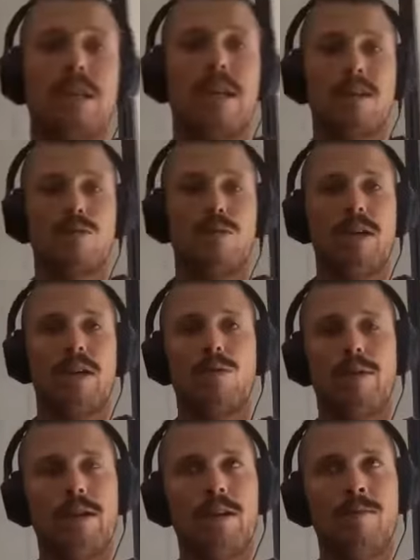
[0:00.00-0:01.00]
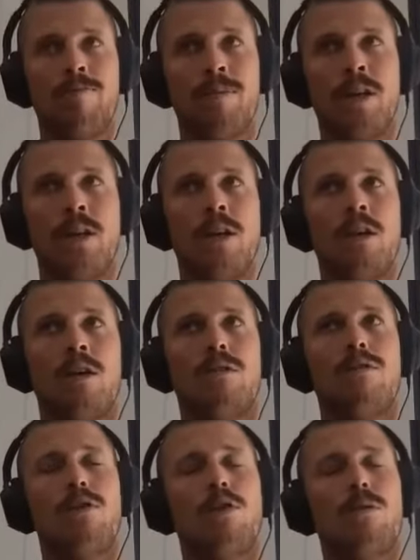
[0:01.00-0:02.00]
last week we
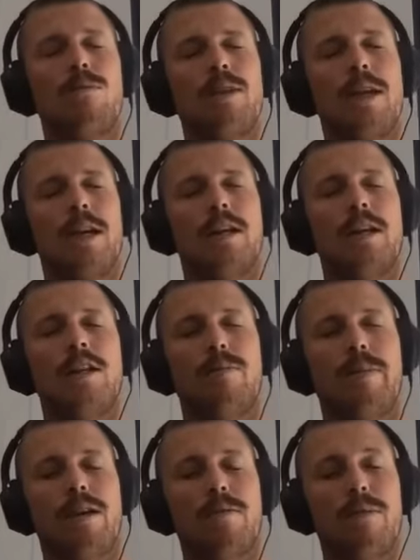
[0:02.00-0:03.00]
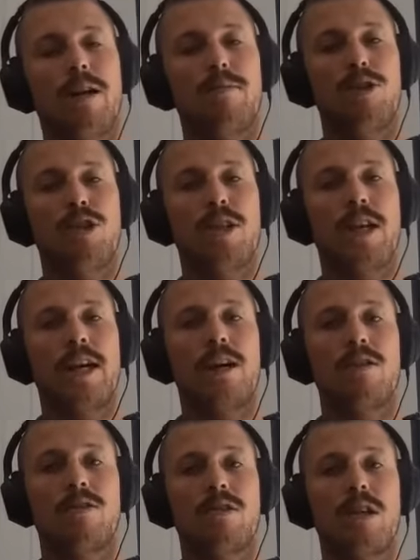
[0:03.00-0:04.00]
formed an independent publishing
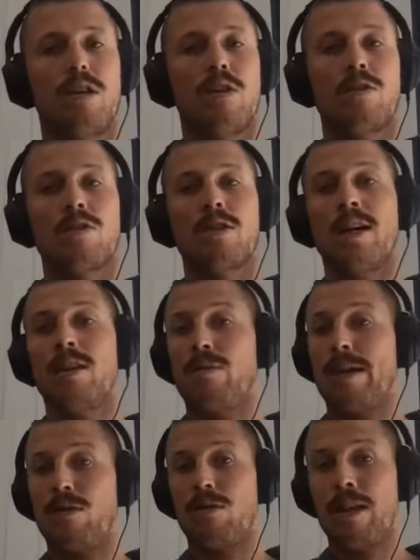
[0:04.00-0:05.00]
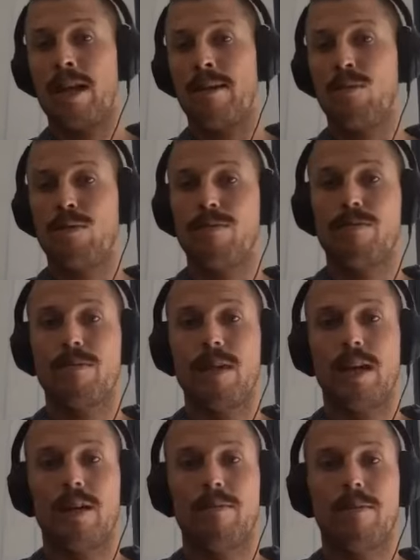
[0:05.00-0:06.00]
house alongside the record label.
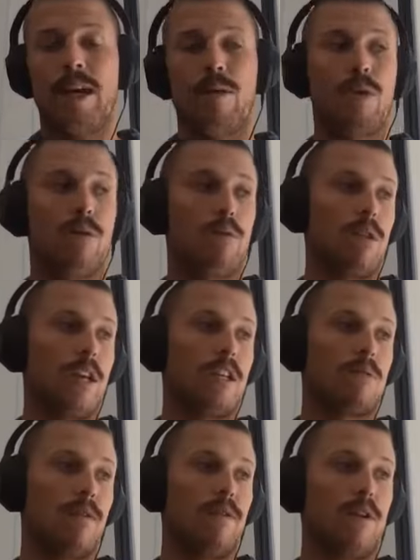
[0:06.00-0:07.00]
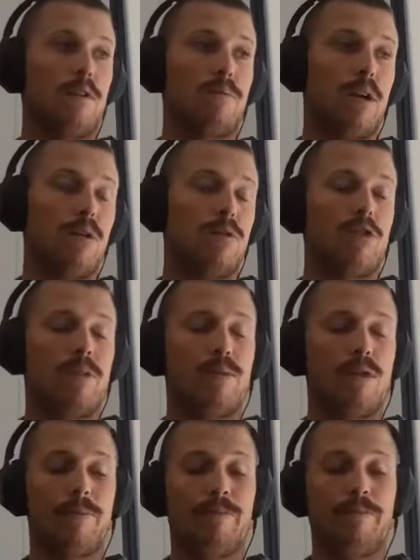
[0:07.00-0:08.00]
And we released my first poetry
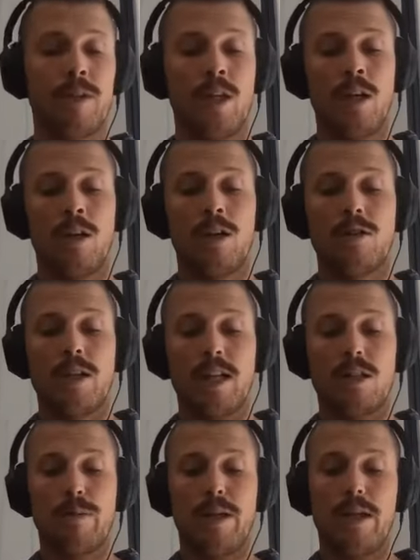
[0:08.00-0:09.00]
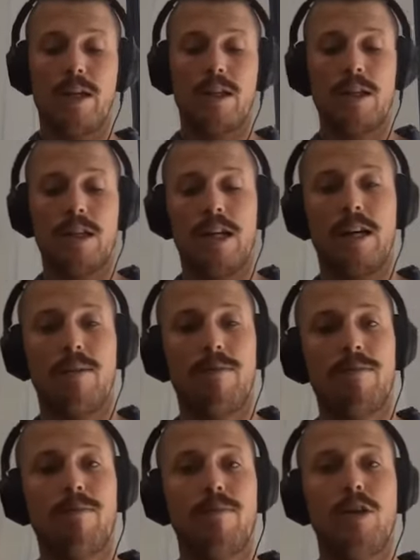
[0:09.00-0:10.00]
book. So that's been,
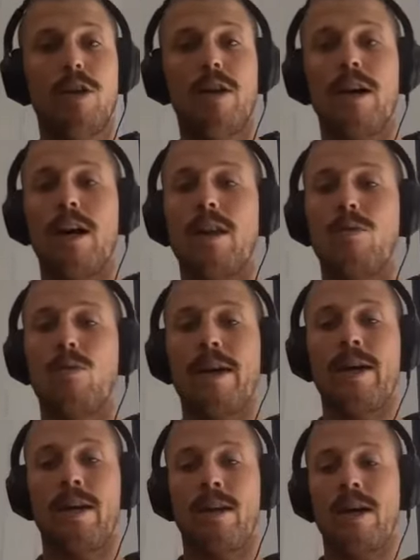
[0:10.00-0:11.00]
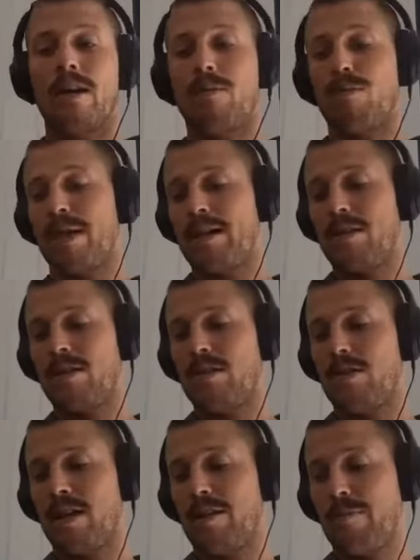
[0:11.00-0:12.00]
other places
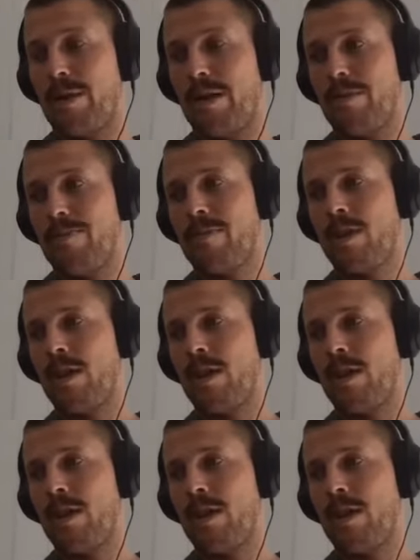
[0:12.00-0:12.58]
I've been